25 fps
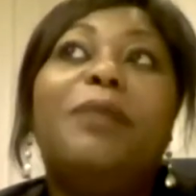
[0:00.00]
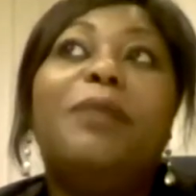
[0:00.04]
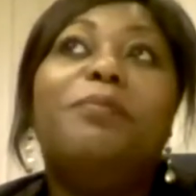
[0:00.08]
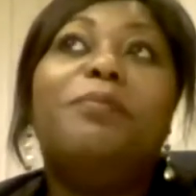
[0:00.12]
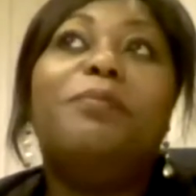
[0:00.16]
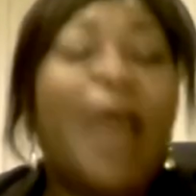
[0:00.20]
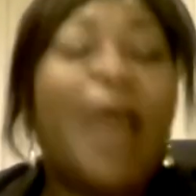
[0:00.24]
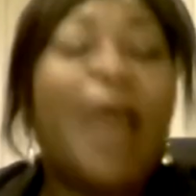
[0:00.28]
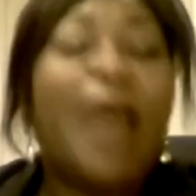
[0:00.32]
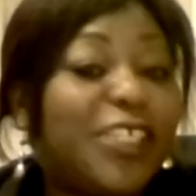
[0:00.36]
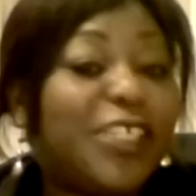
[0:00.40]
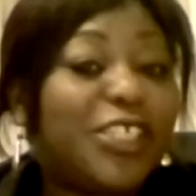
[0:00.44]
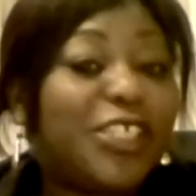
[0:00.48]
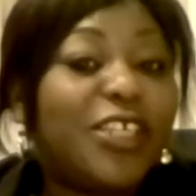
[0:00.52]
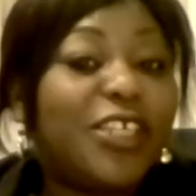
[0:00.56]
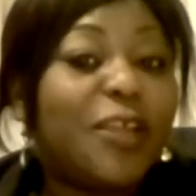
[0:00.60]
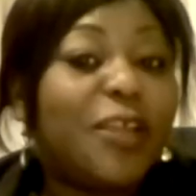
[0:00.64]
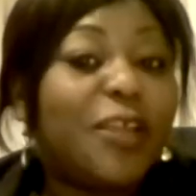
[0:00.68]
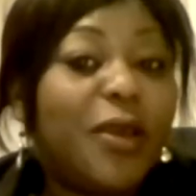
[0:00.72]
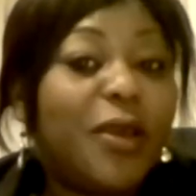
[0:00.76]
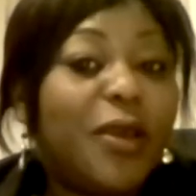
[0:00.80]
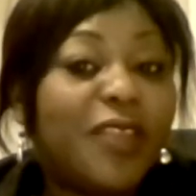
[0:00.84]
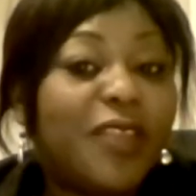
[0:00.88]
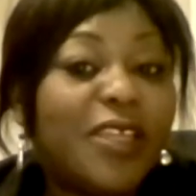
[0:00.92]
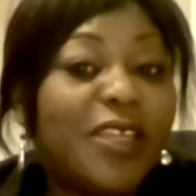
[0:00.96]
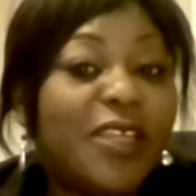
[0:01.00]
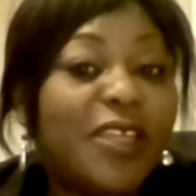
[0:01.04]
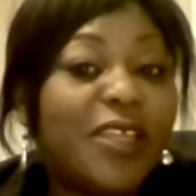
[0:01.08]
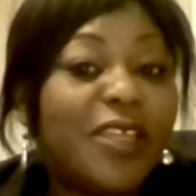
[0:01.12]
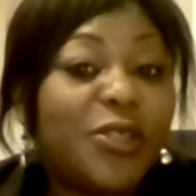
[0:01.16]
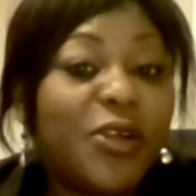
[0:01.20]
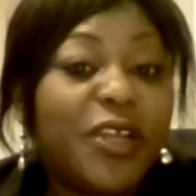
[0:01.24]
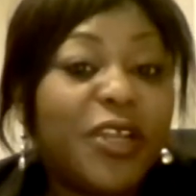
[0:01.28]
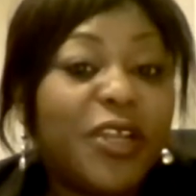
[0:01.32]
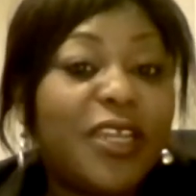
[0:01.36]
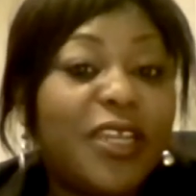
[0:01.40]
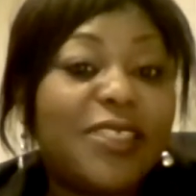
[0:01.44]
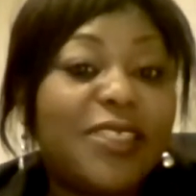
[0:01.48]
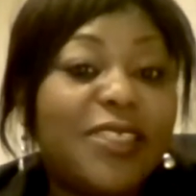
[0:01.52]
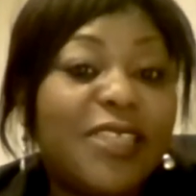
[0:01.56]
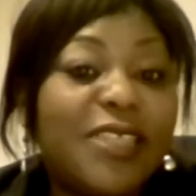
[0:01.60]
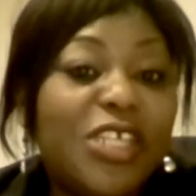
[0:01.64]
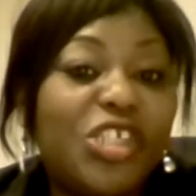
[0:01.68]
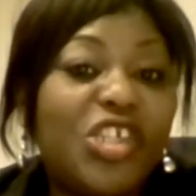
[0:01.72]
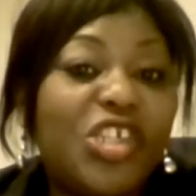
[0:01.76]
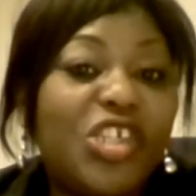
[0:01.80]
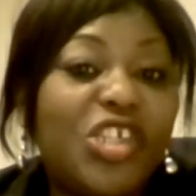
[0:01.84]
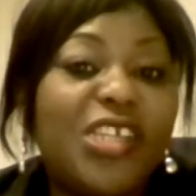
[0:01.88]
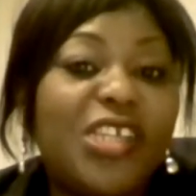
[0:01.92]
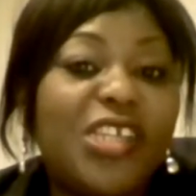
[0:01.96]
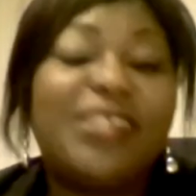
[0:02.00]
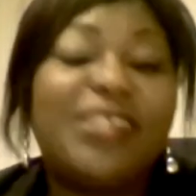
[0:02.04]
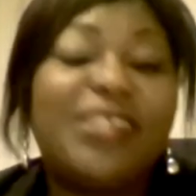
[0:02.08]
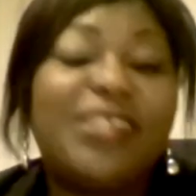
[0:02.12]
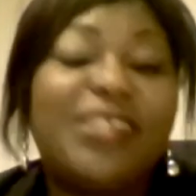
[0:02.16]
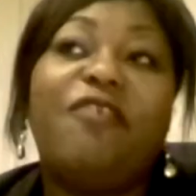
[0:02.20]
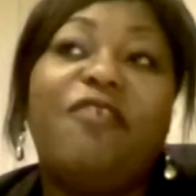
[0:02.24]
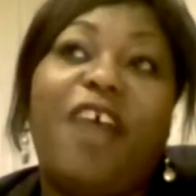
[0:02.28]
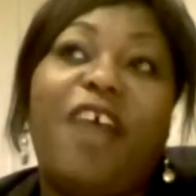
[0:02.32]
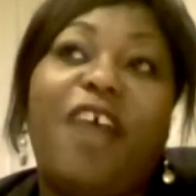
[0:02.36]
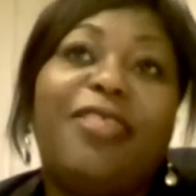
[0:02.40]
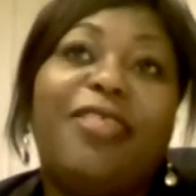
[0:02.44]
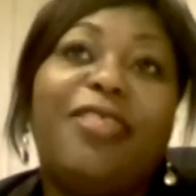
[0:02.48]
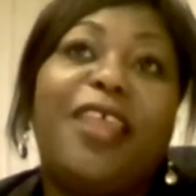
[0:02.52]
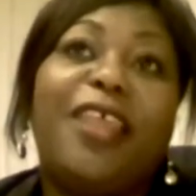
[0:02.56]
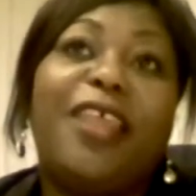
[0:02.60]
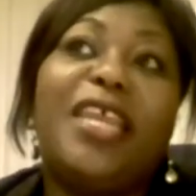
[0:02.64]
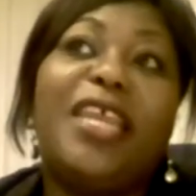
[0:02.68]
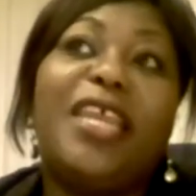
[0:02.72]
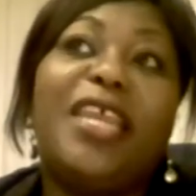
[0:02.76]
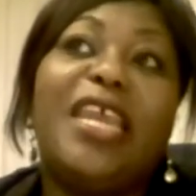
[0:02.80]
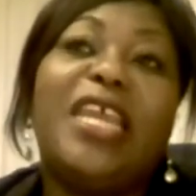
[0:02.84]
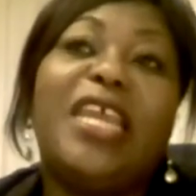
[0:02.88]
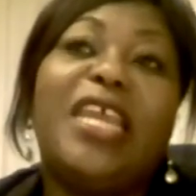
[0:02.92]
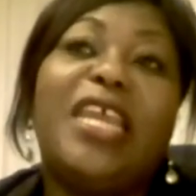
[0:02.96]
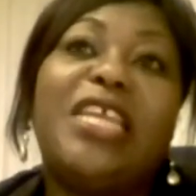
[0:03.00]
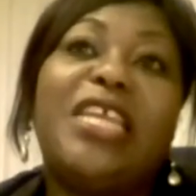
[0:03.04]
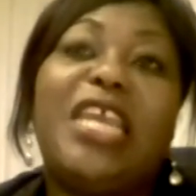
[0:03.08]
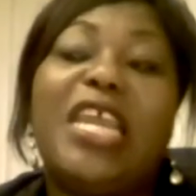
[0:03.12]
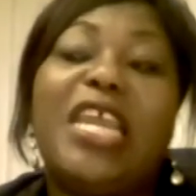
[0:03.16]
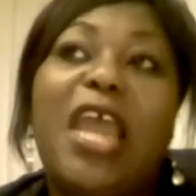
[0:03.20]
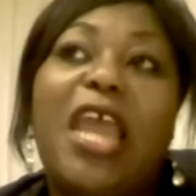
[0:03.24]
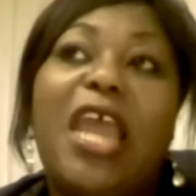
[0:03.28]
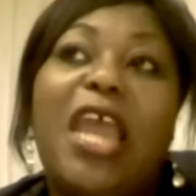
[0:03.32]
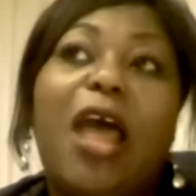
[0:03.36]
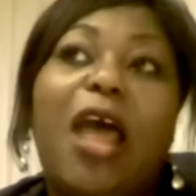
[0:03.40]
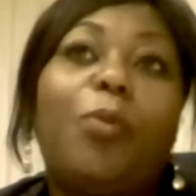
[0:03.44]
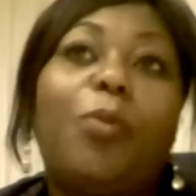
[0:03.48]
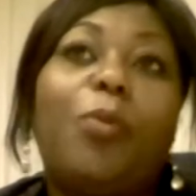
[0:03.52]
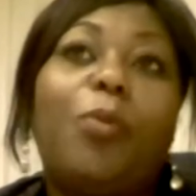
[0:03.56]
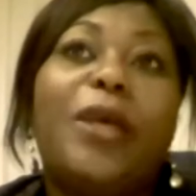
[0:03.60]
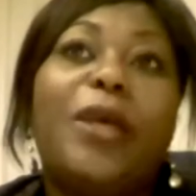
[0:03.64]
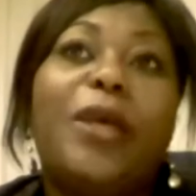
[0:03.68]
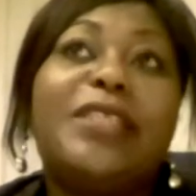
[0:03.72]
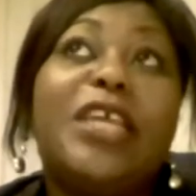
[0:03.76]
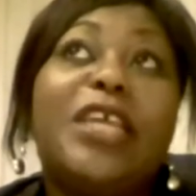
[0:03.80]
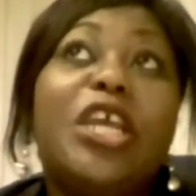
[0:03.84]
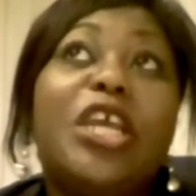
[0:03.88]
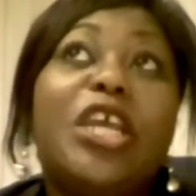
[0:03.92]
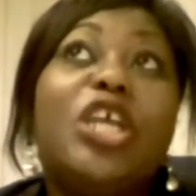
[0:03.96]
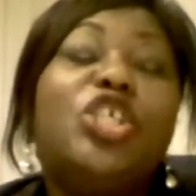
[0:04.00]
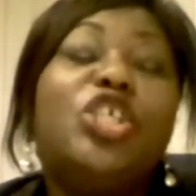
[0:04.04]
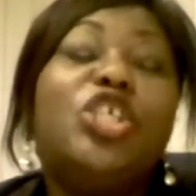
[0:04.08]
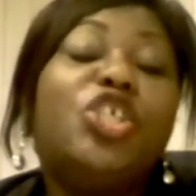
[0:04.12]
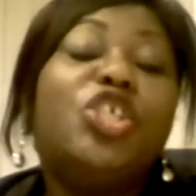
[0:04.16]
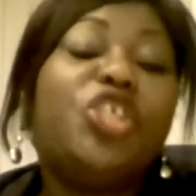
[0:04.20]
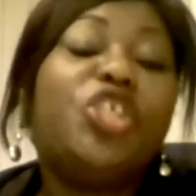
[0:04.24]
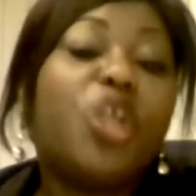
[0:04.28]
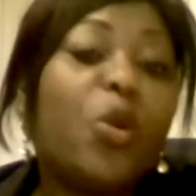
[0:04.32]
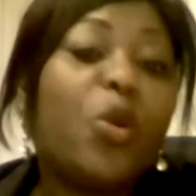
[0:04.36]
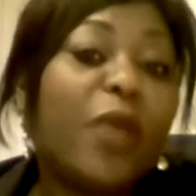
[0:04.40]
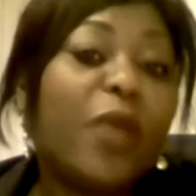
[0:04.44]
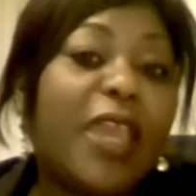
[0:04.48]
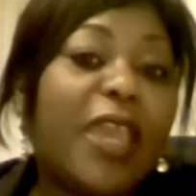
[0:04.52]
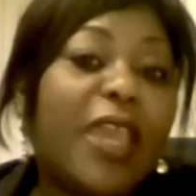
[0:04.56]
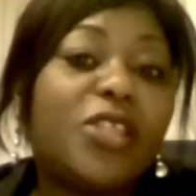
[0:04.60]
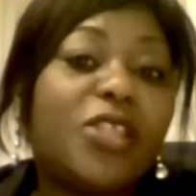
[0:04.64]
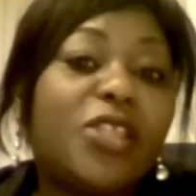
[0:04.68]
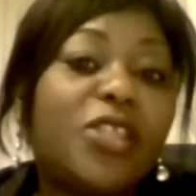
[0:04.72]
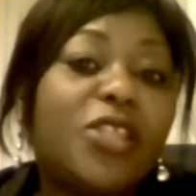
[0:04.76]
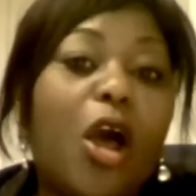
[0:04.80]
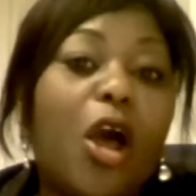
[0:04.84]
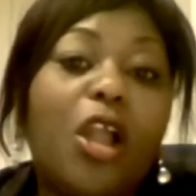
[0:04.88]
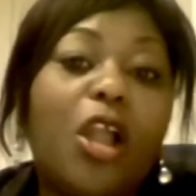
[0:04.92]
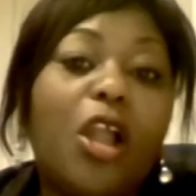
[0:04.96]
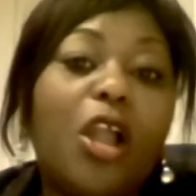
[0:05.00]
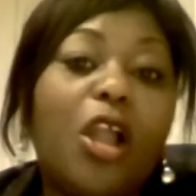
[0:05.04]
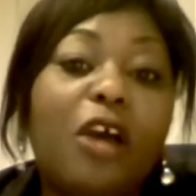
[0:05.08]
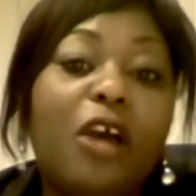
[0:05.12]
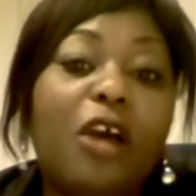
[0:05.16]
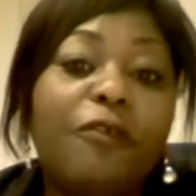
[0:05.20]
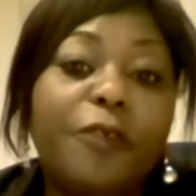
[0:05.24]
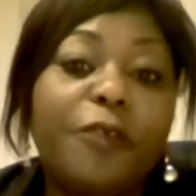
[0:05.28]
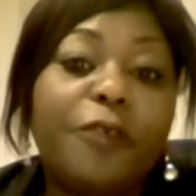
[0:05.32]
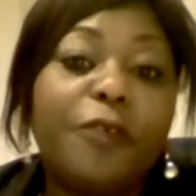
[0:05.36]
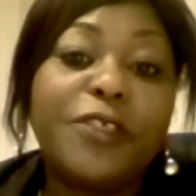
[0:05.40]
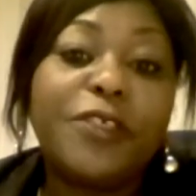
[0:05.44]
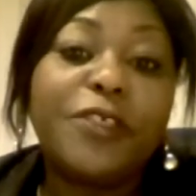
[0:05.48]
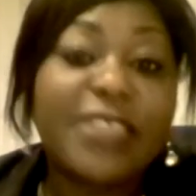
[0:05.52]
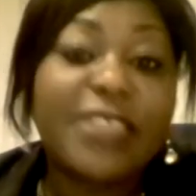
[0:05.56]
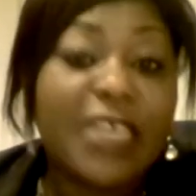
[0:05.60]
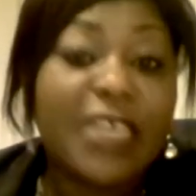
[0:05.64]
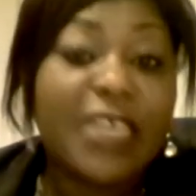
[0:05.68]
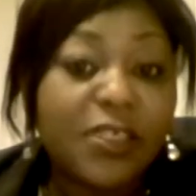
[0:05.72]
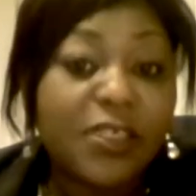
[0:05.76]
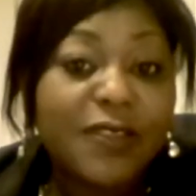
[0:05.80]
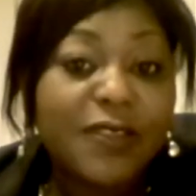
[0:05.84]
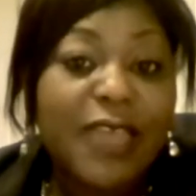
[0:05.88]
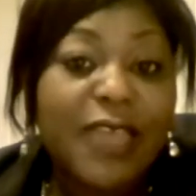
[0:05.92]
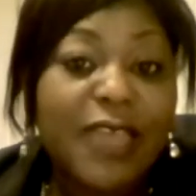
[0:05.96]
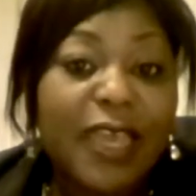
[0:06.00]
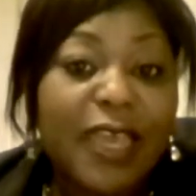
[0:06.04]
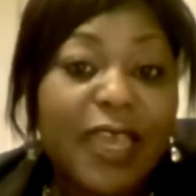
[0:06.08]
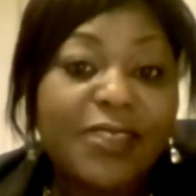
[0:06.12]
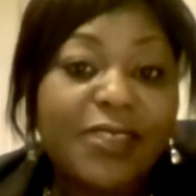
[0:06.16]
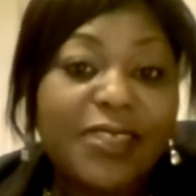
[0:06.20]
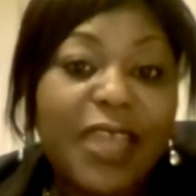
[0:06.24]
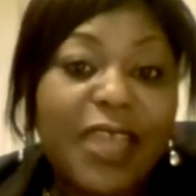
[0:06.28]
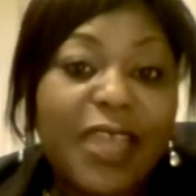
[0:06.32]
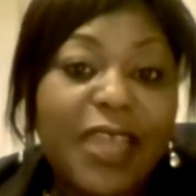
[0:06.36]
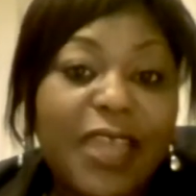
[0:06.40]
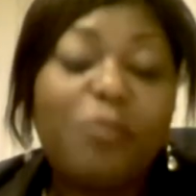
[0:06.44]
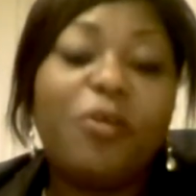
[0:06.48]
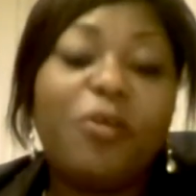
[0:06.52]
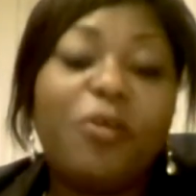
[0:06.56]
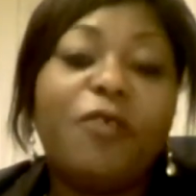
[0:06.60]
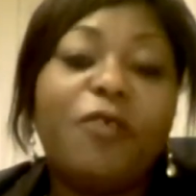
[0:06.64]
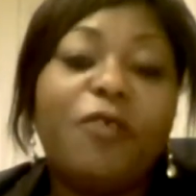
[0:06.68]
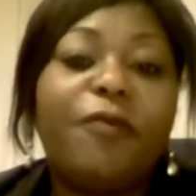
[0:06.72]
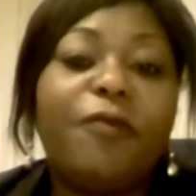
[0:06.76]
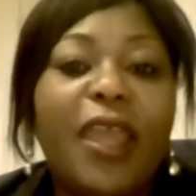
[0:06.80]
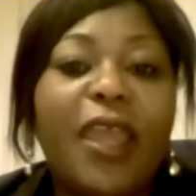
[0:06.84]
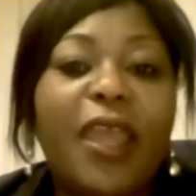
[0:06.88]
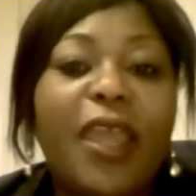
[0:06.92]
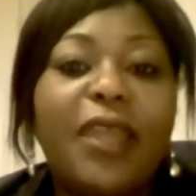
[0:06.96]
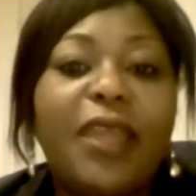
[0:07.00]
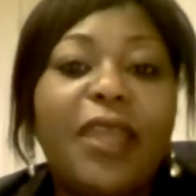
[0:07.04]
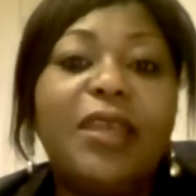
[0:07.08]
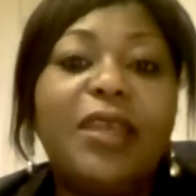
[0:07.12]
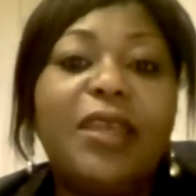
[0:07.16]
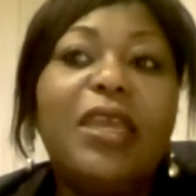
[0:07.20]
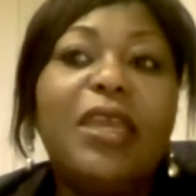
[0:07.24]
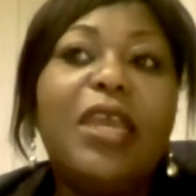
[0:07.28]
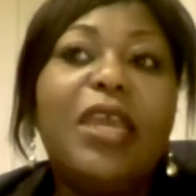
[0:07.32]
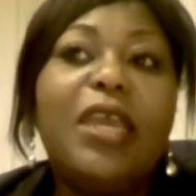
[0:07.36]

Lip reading: passionate about this organization is the fact that it can help us showcase all of her skill sets and provide